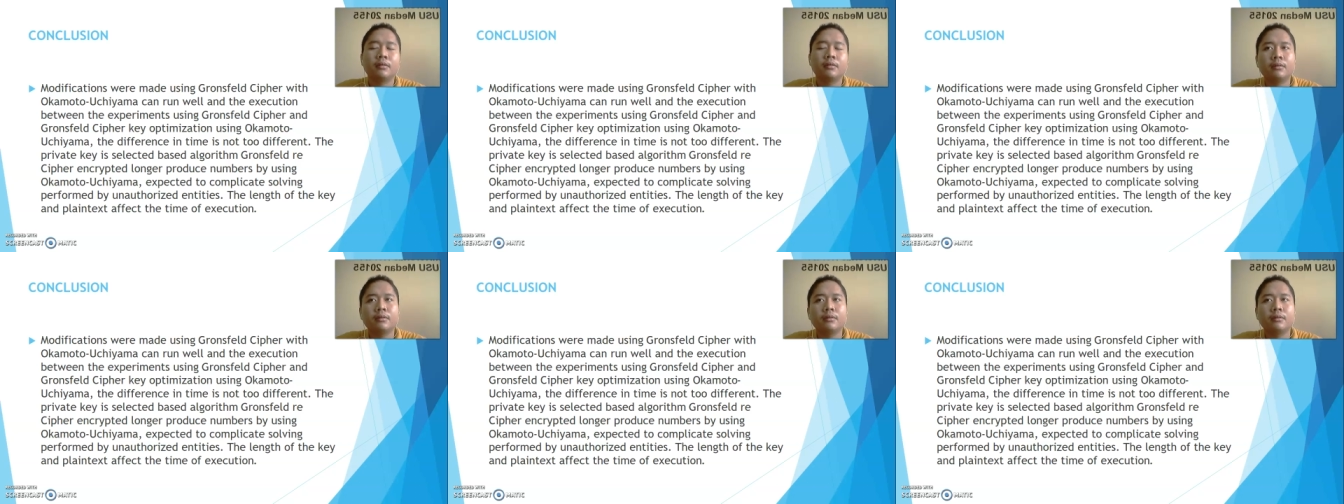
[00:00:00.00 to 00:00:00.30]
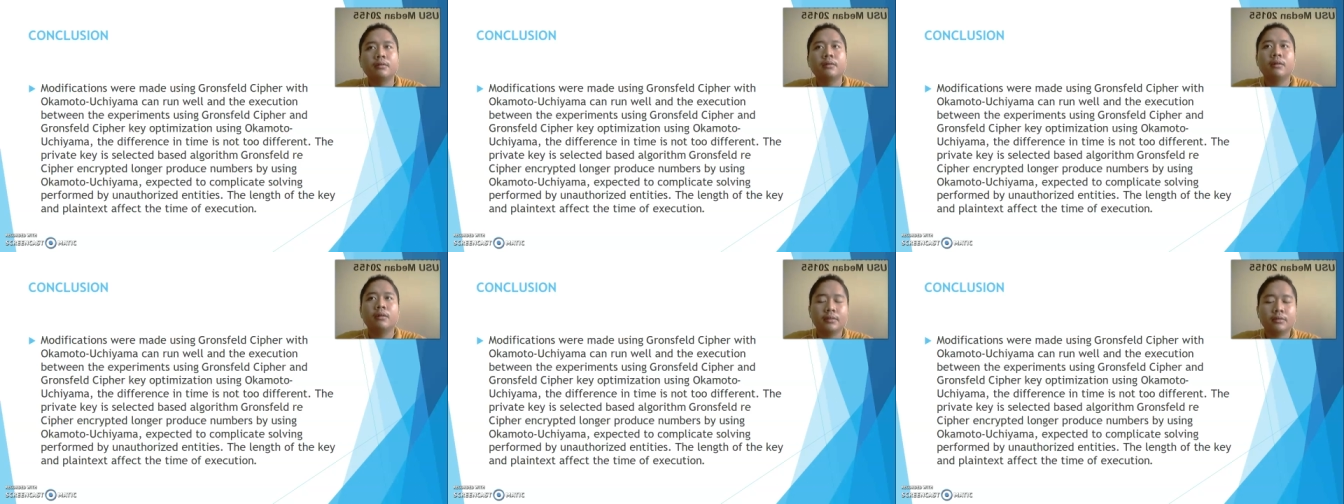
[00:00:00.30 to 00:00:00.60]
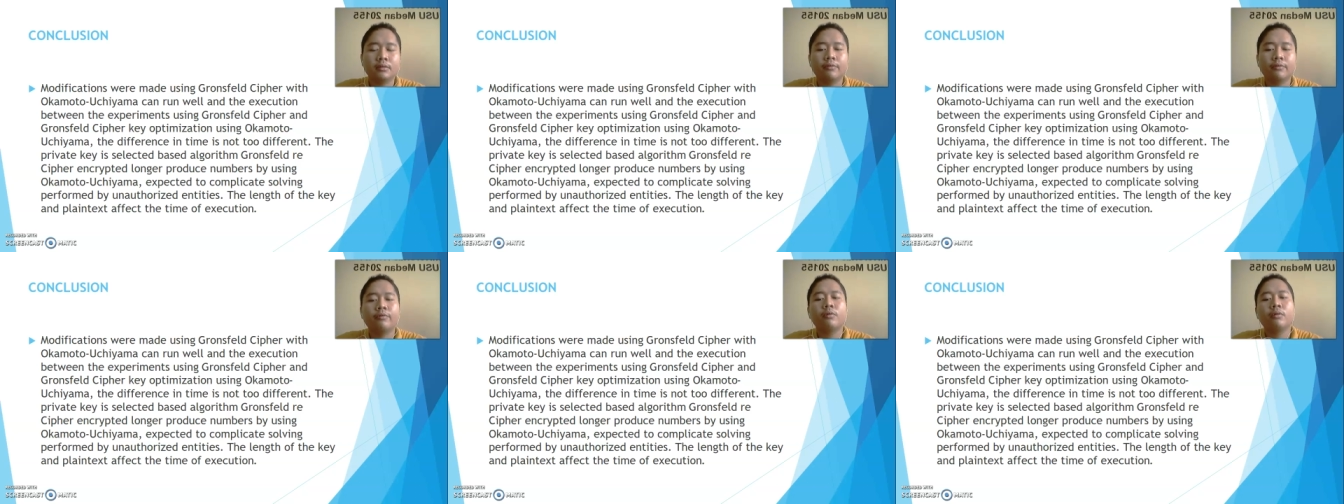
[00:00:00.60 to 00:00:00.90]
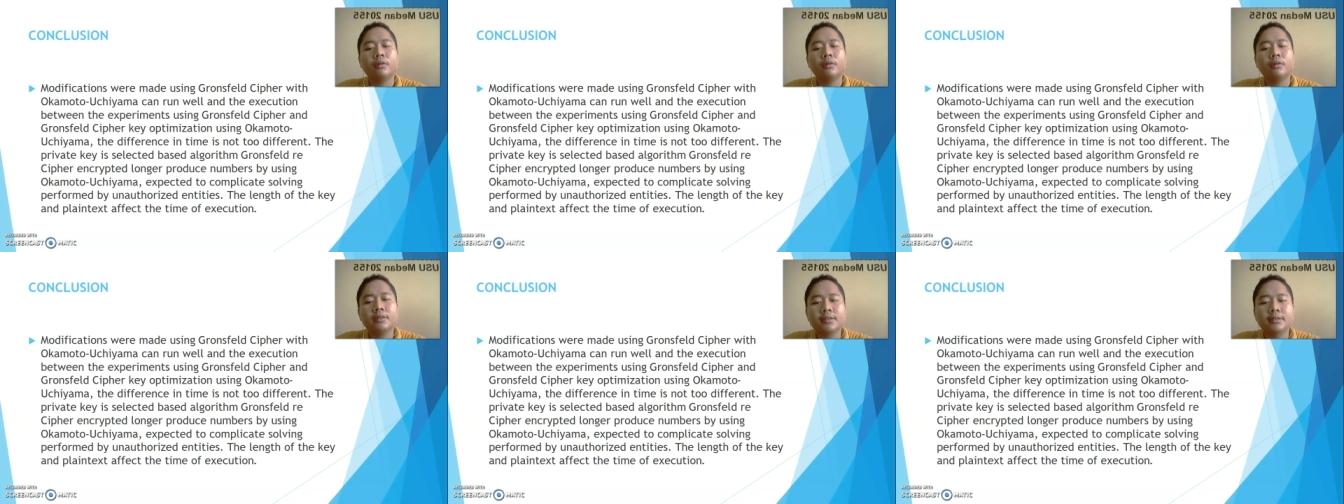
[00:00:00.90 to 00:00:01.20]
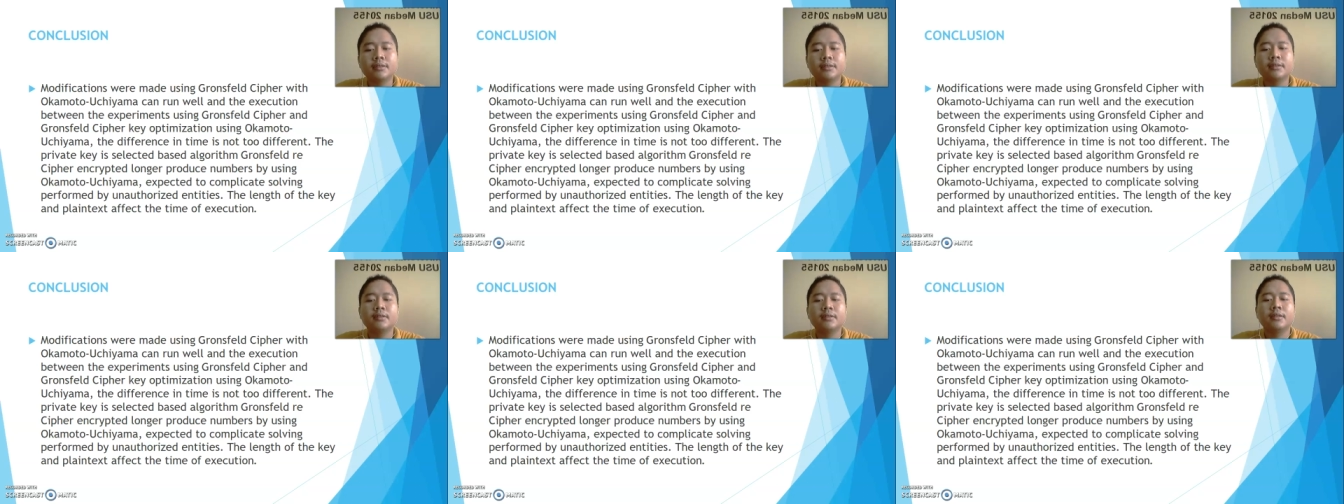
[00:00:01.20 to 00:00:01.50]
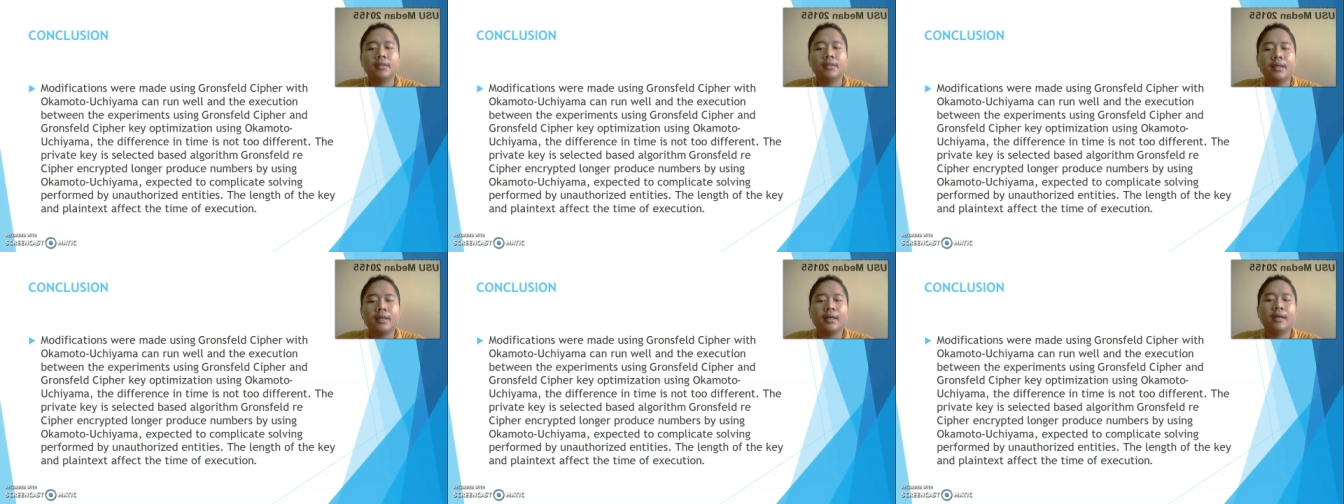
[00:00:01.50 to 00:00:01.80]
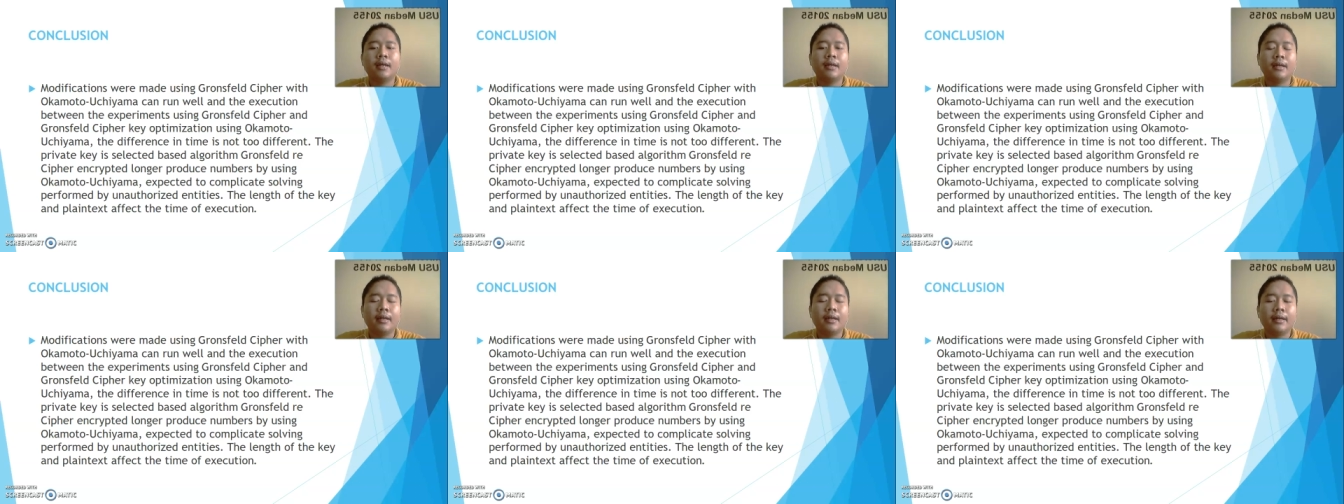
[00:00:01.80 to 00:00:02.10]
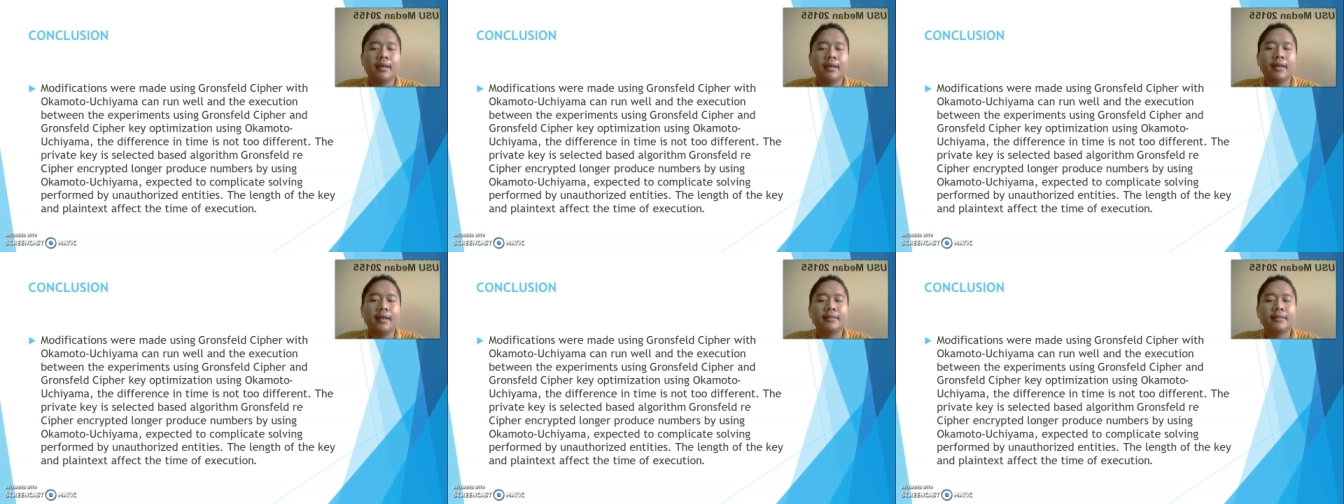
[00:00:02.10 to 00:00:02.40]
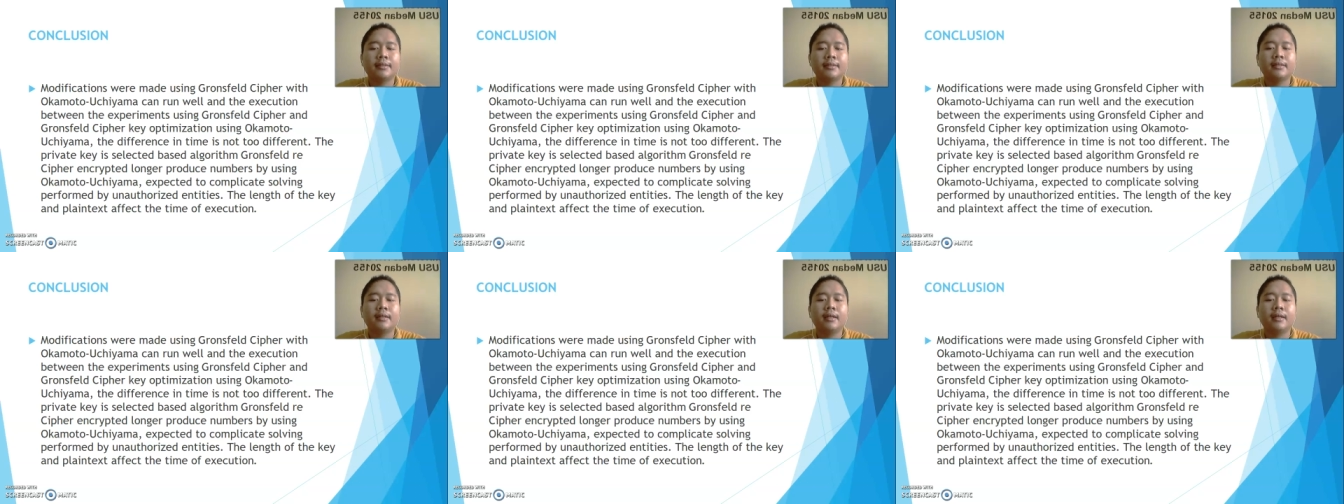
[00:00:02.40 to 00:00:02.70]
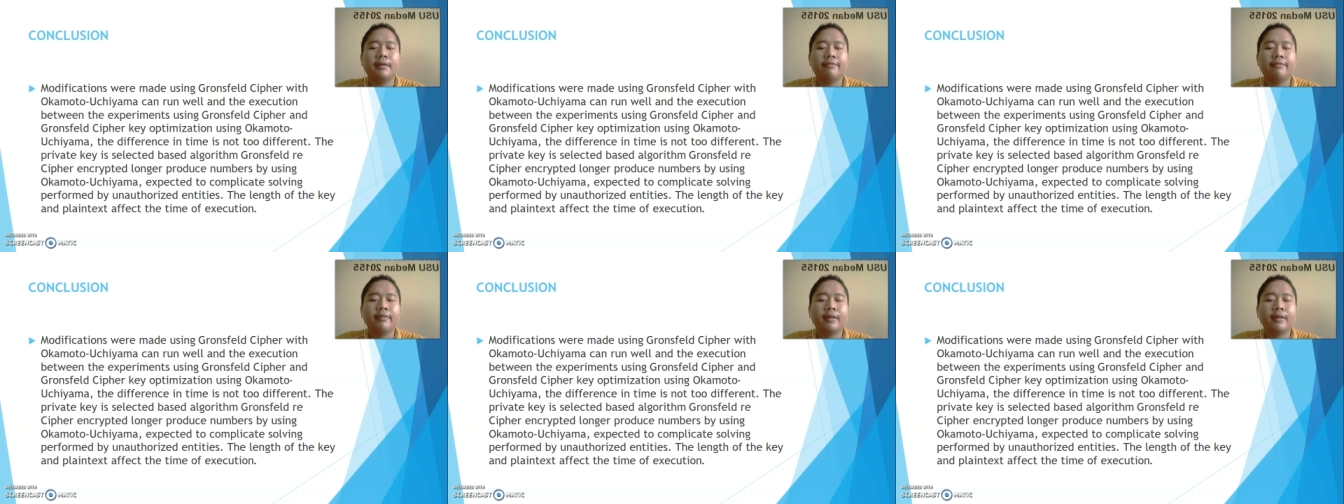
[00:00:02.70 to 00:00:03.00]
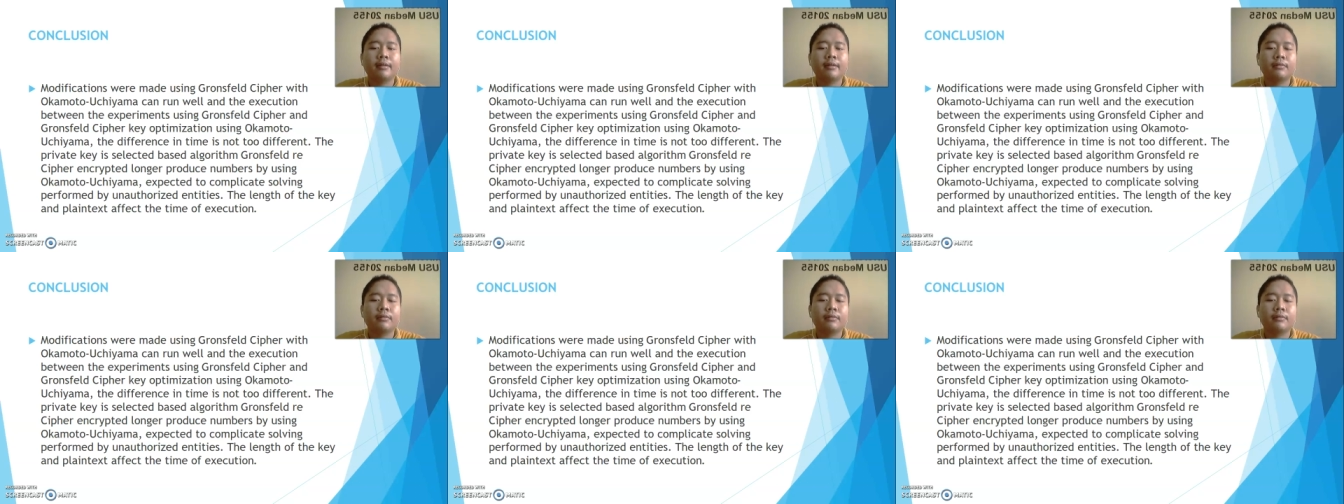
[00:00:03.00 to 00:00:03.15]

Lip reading: is, of course, has an effect